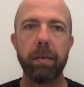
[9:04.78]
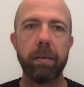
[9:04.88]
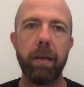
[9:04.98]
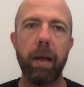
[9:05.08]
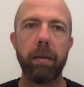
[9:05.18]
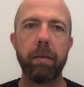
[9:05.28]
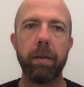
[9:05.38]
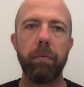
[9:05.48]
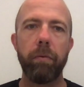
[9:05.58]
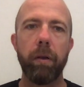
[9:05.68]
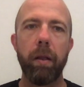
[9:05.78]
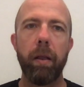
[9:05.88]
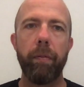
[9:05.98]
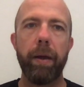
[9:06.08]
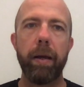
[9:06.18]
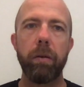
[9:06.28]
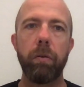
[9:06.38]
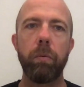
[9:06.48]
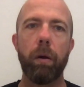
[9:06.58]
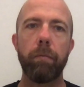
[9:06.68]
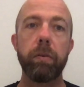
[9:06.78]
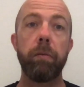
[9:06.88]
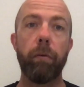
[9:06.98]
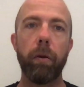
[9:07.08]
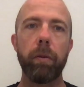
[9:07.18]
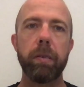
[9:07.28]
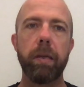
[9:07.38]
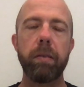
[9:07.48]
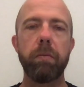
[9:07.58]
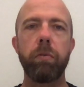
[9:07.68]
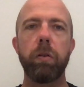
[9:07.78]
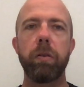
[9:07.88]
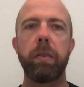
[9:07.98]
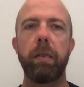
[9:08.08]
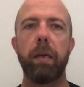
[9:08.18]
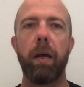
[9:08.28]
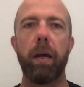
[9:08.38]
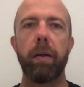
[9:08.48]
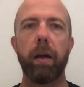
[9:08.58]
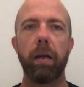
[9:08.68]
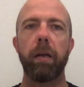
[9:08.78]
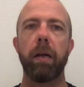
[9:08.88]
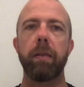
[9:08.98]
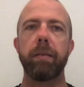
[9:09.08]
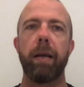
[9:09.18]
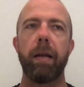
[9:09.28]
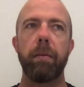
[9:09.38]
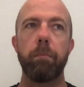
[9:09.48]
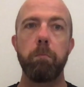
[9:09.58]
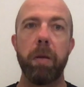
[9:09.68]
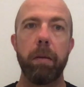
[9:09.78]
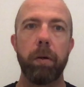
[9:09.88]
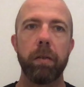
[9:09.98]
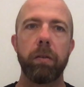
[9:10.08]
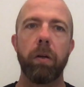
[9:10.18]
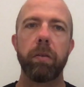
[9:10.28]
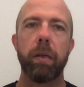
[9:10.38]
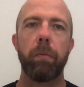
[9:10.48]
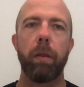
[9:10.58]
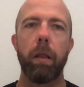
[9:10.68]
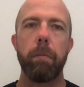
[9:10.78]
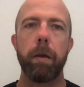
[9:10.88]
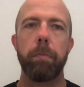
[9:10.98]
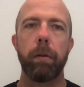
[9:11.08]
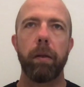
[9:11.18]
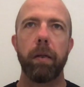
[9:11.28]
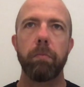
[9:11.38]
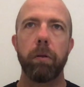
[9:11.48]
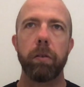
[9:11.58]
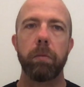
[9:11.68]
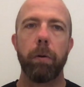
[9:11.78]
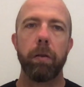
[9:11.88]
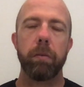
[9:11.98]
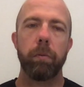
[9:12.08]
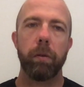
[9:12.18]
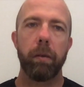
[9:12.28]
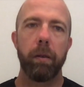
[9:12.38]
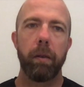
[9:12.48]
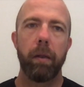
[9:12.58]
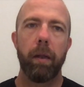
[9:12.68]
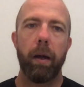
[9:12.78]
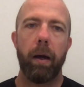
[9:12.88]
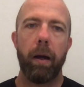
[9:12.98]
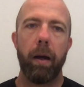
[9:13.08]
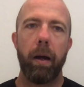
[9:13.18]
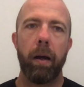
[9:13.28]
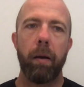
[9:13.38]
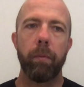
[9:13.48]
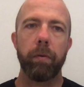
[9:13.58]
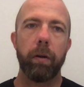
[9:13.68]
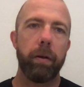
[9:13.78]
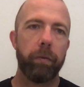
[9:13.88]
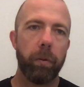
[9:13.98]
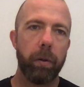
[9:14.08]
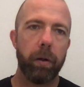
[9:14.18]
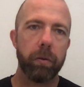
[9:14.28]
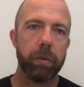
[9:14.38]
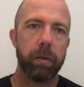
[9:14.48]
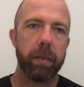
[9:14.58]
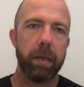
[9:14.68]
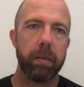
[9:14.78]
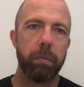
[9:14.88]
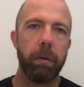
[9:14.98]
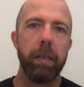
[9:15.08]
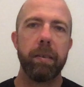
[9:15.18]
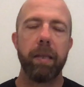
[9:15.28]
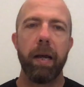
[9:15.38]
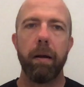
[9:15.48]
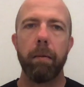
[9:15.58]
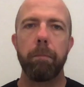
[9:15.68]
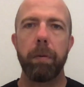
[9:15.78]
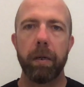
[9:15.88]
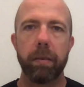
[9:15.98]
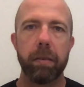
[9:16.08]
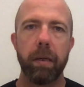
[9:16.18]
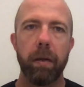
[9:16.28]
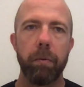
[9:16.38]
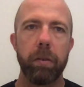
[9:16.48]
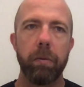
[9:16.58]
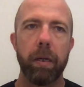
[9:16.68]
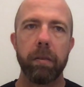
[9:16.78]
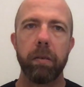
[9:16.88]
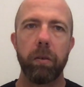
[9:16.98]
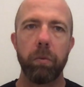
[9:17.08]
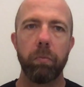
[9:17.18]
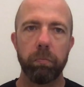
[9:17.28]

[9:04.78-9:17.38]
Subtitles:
as negative, that you obviously follow the States of Jersey guidelines and minimise contact with other people as much as possible. We've got enough going on during the day to police that, but we do ask that you